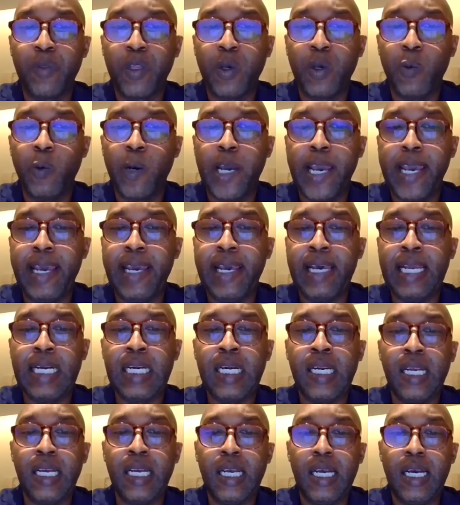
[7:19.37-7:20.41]
where
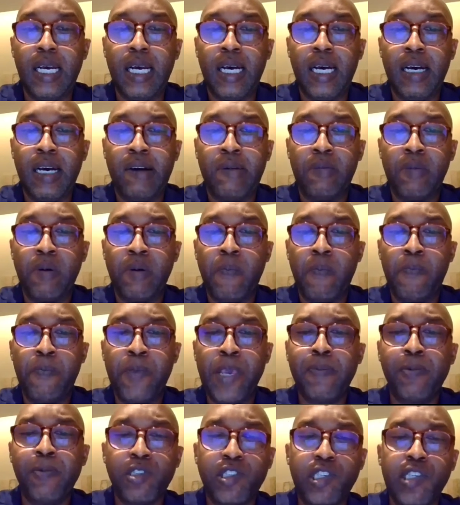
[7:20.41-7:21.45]

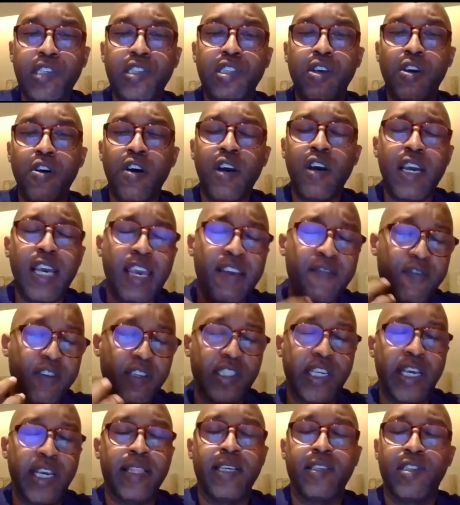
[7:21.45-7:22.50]
people just go every
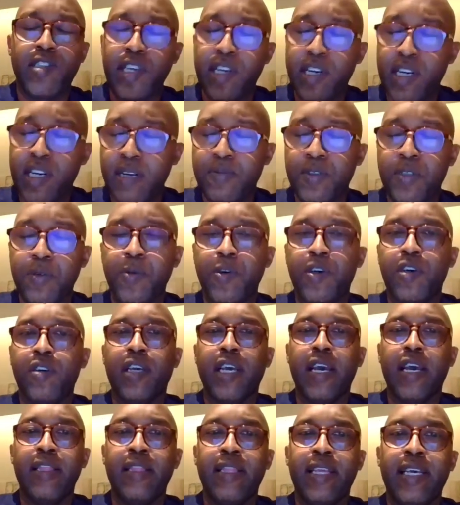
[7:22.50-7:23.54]
day. They turn up to work
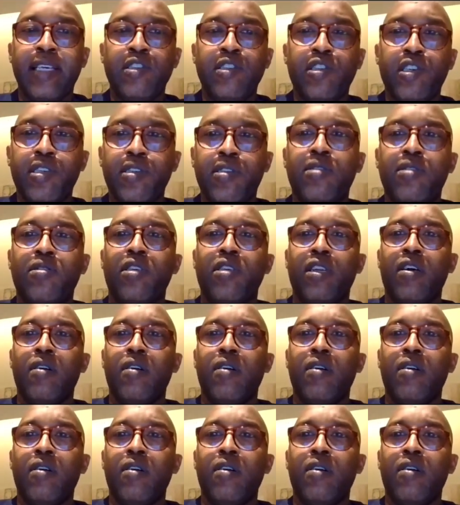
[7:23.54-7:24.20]
and they just